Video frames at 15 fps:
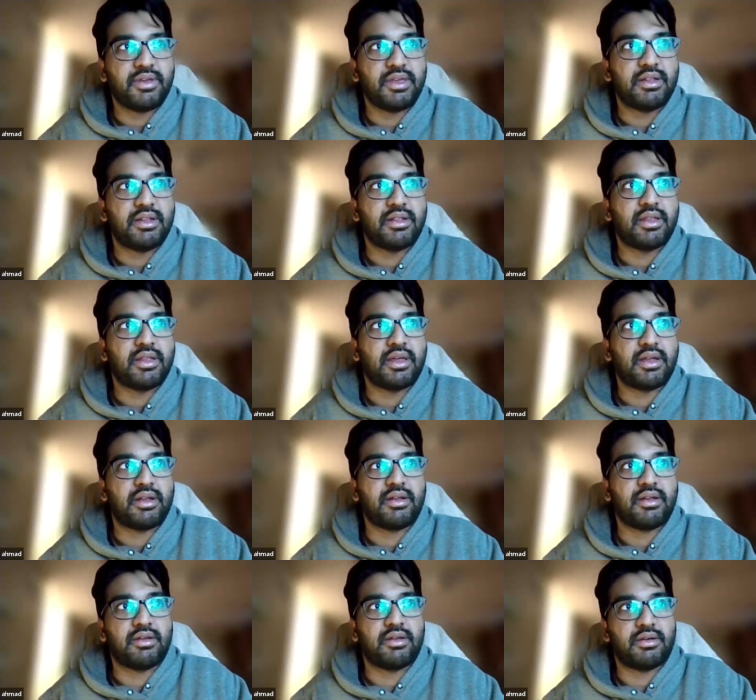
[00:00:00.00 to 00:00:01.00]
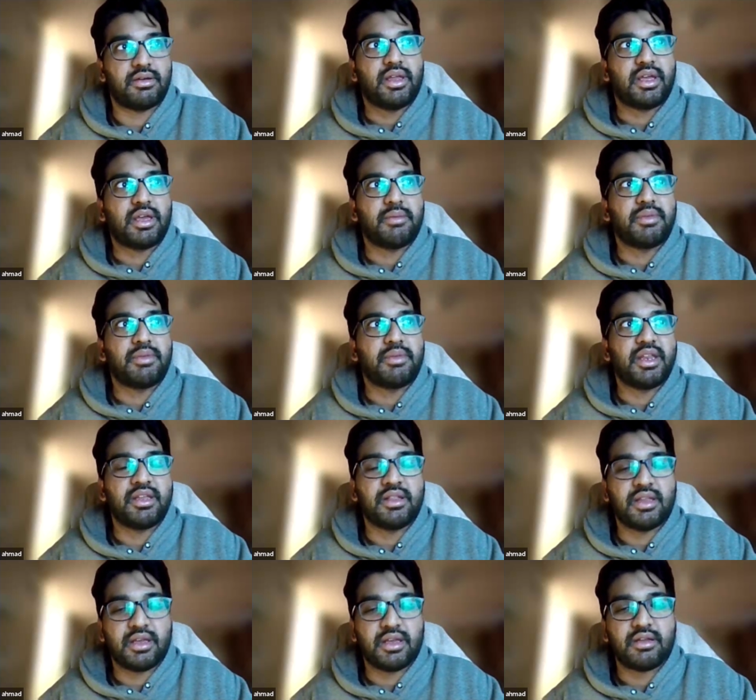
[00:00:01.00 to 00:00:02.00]
feel that like I'm
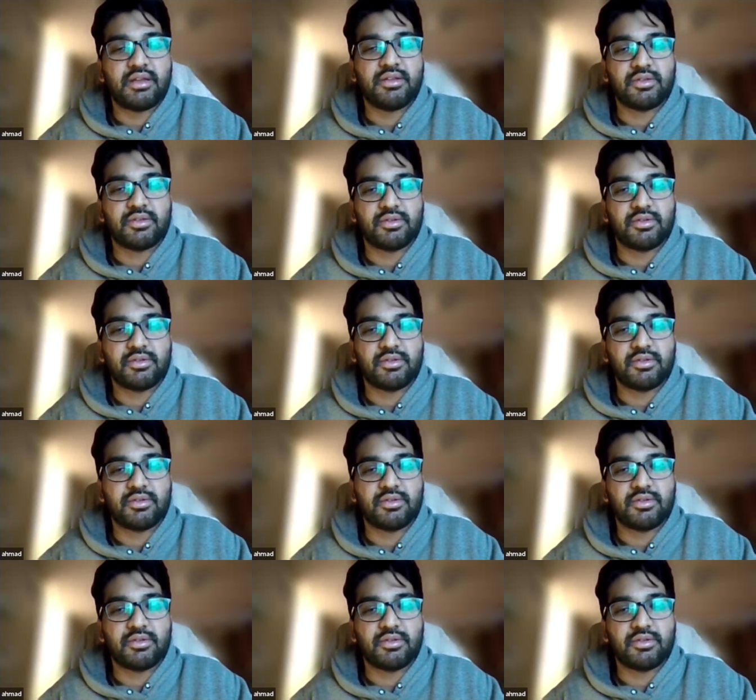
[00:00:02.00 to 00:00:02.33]
getting there.